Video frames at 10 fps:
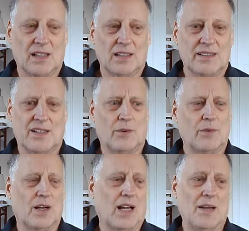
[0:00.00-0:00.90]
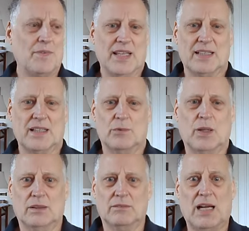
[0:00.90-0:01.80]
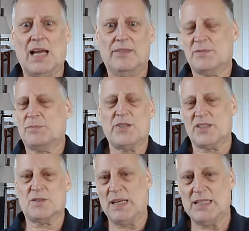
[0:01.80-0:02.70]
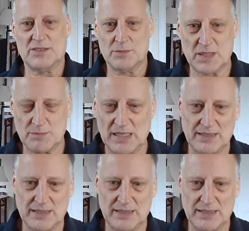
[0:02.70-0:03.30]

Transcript: you know, I'm thinking, well, uh, this person's spending too much money.